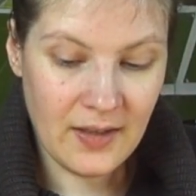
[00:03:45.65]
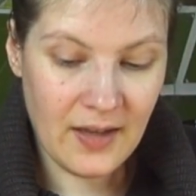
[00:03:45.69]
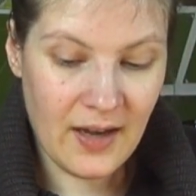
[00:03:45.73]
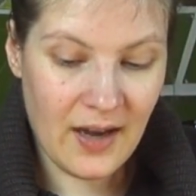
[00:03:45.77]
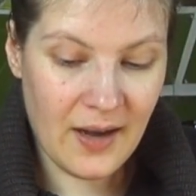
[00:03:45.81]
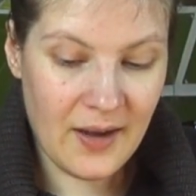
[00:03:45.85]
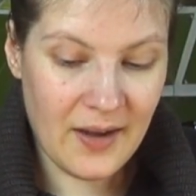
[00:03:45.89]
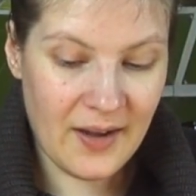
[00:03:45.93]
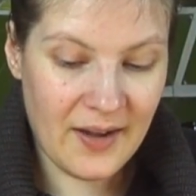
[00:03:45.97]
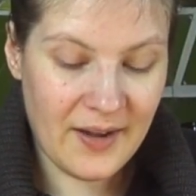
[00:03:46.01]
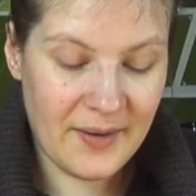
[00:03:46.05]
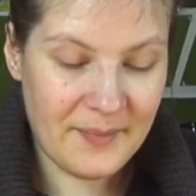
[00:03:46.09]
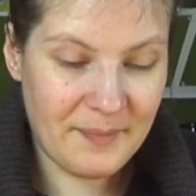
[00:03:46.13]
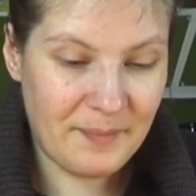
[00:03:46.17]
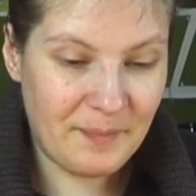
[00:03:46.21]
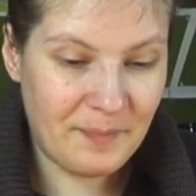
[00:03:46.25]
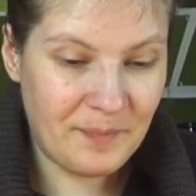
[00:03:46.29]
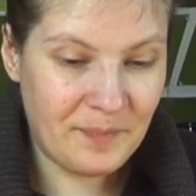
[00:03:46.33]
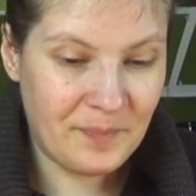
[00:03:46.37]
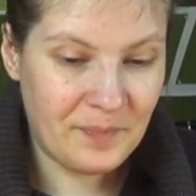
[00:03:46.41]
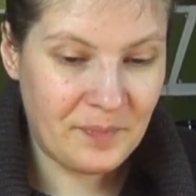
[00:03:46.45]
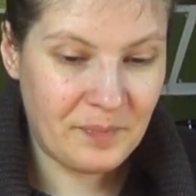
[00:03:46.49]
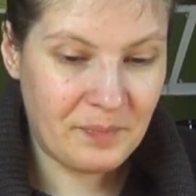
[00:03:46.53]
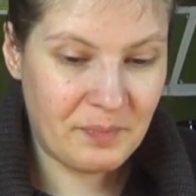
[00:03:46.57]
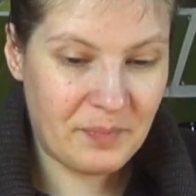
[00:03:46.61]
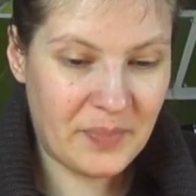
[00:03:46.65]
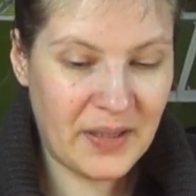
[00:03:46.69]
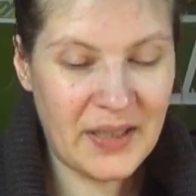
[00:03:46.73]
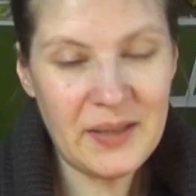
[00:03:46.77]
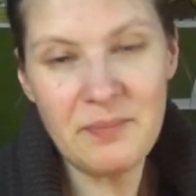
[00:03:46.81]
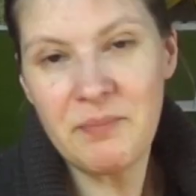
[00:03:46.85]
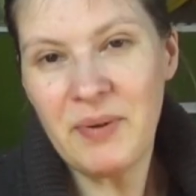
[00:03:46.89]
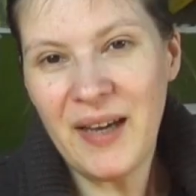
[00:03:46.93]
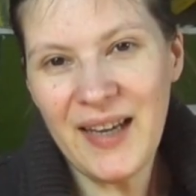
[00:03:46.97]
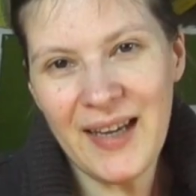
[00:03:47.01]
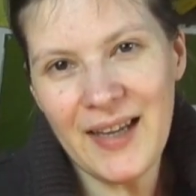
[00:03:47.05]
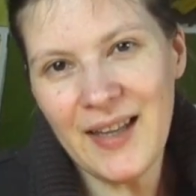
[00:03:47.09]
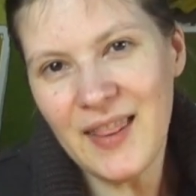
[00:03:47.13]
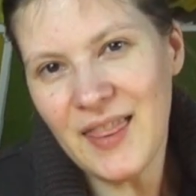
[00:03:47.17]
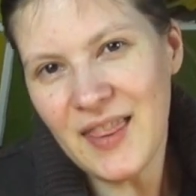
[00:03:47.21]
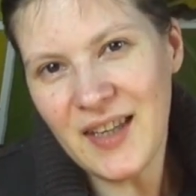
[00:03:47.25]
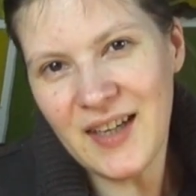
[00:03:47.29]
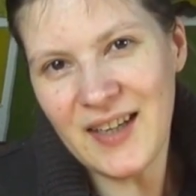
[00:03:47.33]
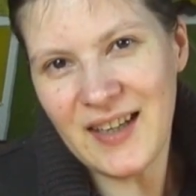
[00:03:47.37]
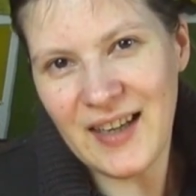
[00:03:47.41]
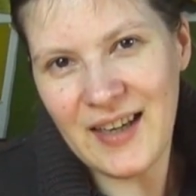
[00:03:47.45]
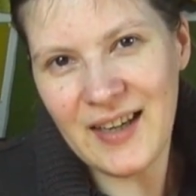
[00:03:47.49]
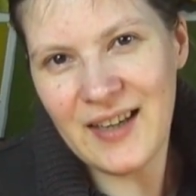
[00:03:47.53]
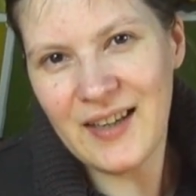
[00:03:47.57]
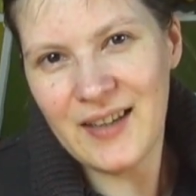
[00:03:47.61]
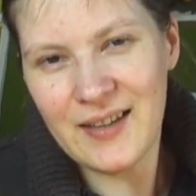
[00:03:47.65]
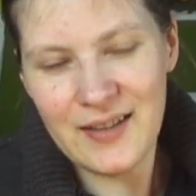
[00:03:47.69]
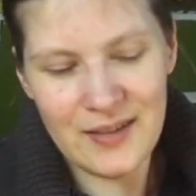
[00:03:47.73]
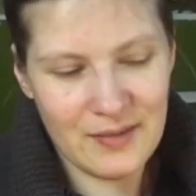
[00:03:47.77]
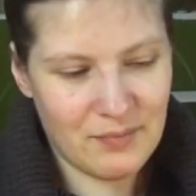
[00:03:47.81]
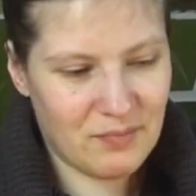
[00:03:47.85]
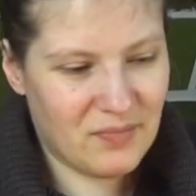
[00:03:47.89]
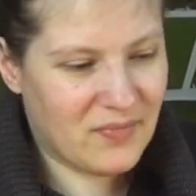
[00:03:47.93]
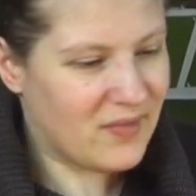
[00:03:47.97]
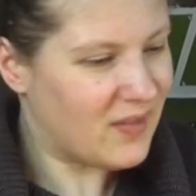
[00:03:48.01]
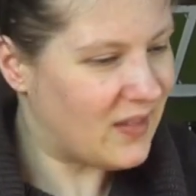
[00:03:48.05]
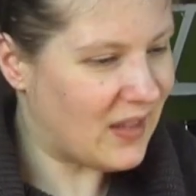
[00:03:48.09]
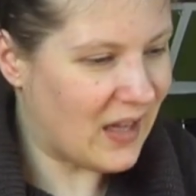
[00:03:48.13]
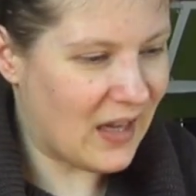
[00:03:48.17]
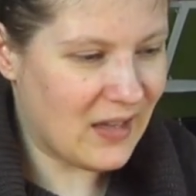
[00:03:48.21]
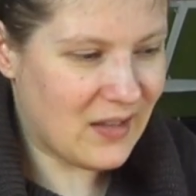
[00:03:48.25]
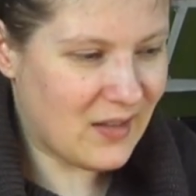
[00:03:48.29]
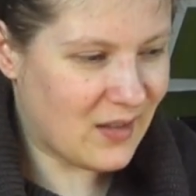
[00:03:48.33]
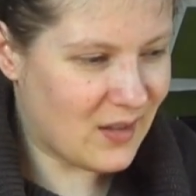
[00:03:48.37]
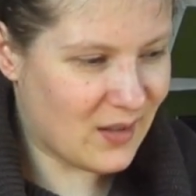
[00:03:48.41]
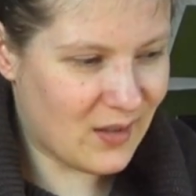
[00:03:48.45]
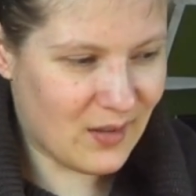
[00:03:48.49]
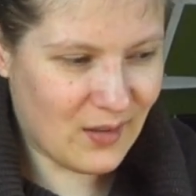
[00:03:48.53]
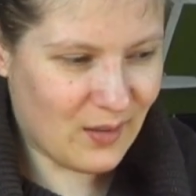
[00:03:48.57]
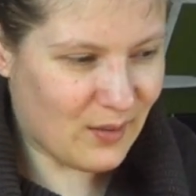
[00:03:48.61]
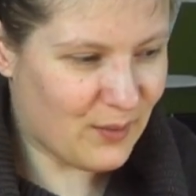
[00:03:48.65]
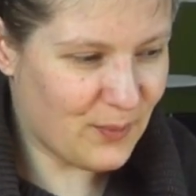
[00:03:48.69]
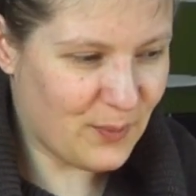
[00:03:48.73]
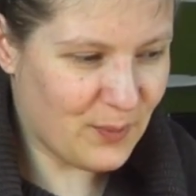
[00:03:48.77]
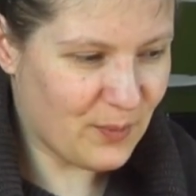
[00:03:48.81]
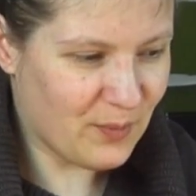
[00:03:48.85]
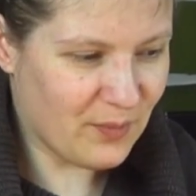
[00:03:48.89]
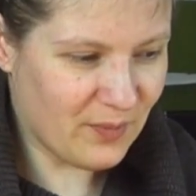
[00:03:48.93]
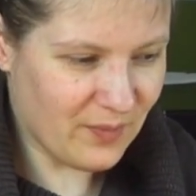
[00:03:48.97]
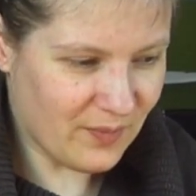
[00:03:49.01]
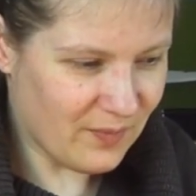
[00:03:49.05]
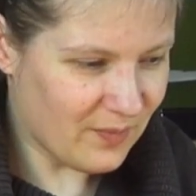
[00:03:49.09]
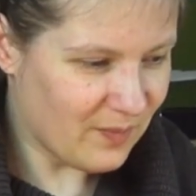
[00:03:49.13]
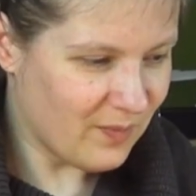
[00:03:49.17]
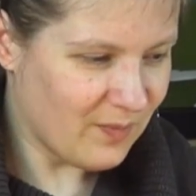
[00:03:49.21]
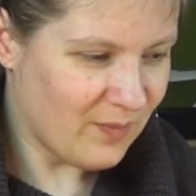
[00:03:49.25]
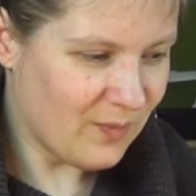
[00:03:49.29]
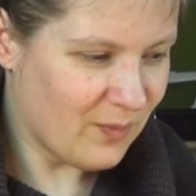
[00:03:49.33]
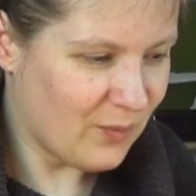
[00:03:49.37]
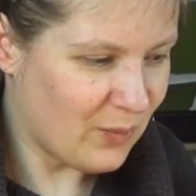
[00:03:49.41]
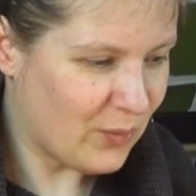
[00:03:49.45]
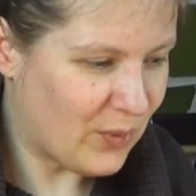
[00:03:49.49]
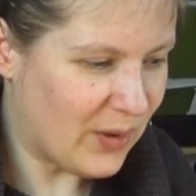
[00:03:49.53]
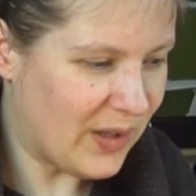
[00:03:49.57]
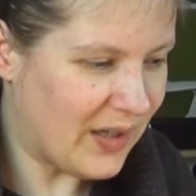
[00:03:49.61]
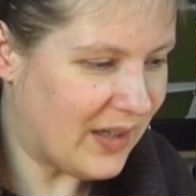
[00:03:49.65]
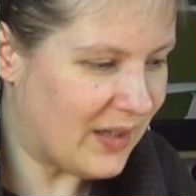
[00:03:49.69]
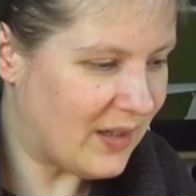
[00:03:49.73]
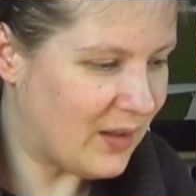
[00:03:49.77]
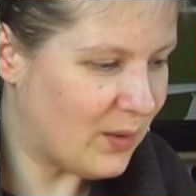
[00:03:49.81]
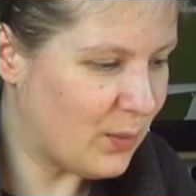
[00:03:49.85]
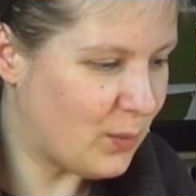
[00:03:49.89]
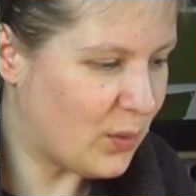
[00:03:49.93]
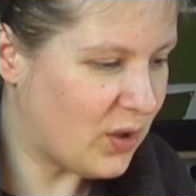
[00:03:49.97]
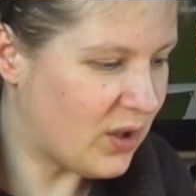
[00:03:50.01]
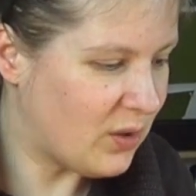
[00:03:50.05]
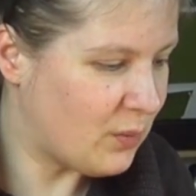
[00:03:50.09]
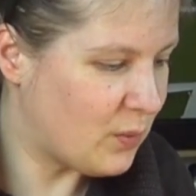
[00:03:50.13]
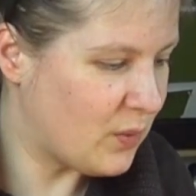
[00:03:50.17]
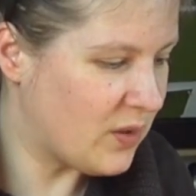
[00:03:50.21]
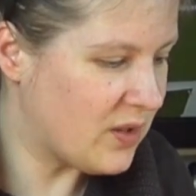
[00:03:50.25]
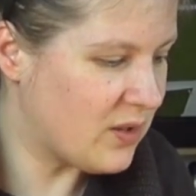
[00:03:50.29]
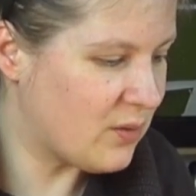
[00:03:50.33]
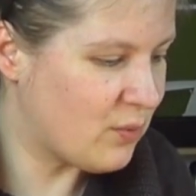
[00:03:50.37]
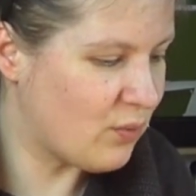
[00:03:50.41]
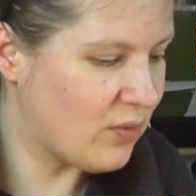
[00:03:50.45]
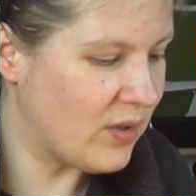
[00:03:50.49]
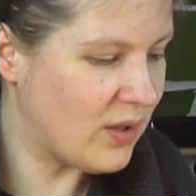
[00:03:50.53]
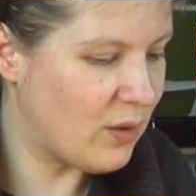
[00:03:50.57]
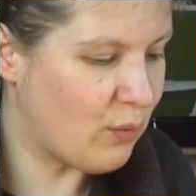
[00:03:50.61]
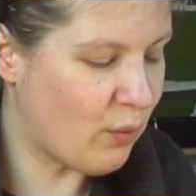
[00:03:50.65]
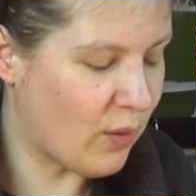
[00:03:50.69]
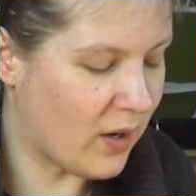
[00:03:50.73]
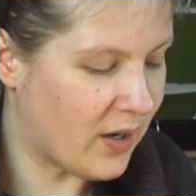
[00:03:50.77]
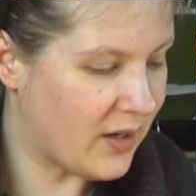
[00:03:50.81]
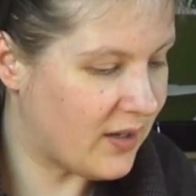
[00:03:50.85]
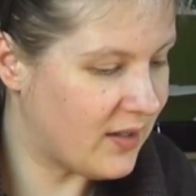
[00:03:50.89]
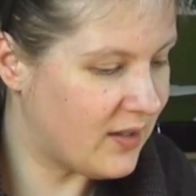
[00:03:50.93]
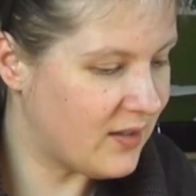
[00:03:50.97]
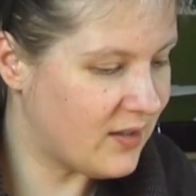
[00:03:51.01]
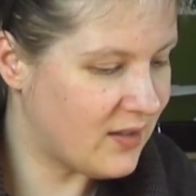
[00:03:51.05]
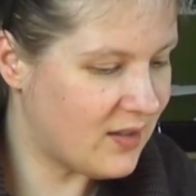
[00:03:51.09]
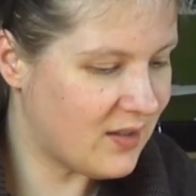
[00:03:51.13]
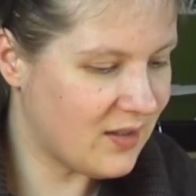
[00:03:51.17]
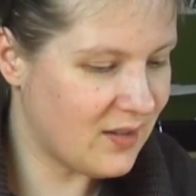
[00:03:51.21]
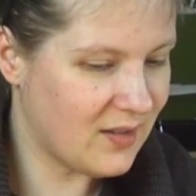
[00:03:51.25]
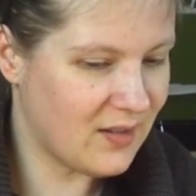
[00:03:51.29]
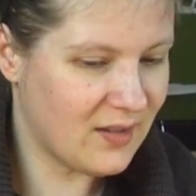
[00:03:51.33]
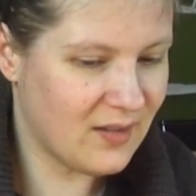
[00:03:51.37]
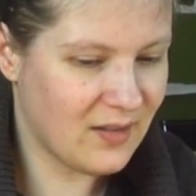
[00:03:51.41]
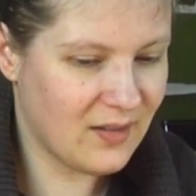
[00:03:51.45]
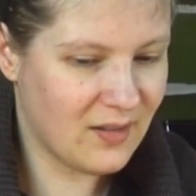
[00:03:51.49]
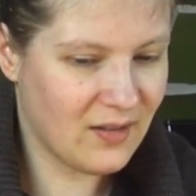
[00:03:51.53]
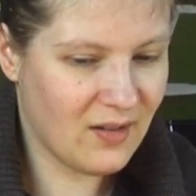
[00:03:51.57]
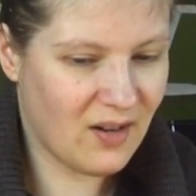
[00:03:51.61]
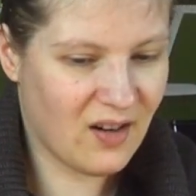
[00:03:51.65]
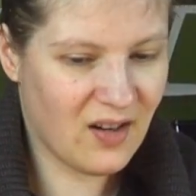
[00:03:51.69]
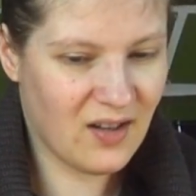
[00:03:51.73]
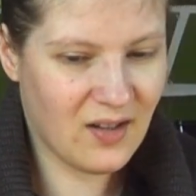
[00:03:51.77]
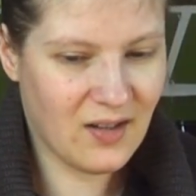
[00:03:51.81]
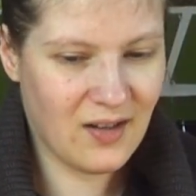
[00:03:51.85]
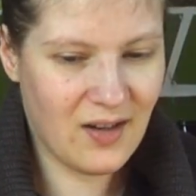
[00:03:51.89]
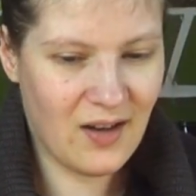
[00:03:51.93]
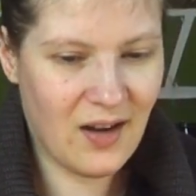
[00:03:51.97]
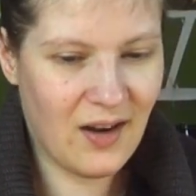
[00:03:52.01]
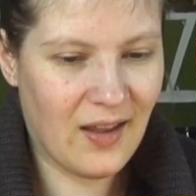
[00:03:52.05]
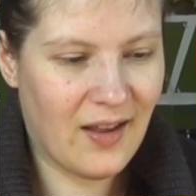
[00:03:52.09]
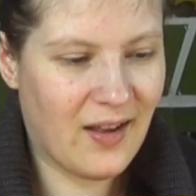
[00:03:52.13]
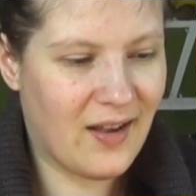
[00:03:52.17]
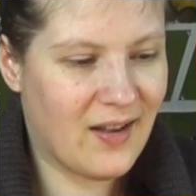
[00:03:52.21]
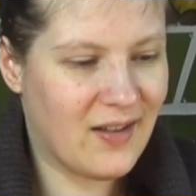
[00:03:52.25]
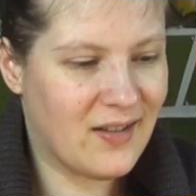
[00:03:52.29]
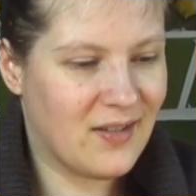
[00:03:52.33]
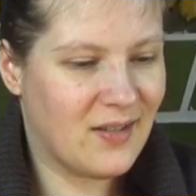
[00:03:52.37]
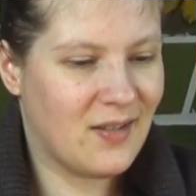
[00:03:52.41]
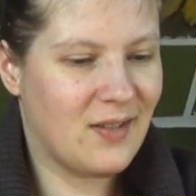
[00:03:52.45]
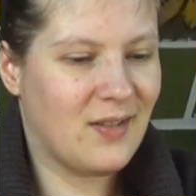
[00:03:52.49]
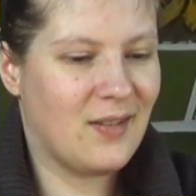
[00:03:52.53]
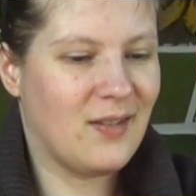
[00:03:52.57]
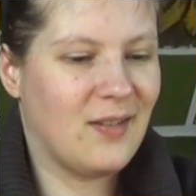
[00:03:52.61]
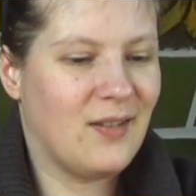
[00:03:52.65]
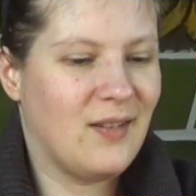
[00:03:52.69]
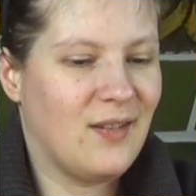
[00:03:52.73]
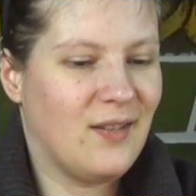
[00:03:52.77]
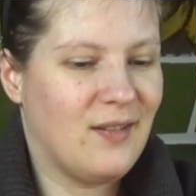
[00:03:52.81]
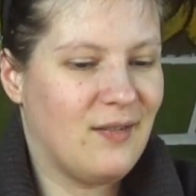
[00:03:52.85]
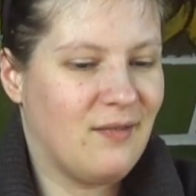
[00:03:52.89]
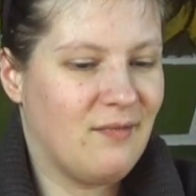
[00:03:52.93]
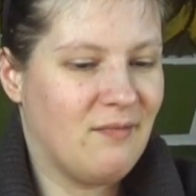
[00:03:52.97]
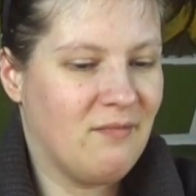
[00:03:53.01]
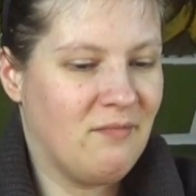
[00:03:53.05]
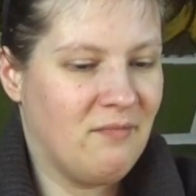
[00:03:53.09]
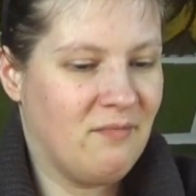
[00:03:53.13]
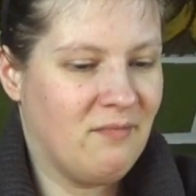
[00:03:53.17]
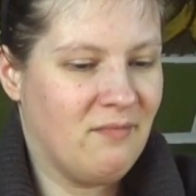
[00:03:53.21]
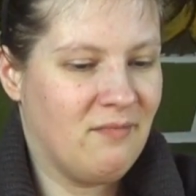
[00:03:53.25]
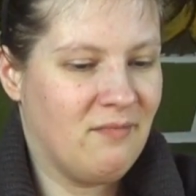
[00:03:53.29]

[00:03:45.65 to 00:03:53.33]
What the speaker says: But back in the day, that's, well, what was required in art class in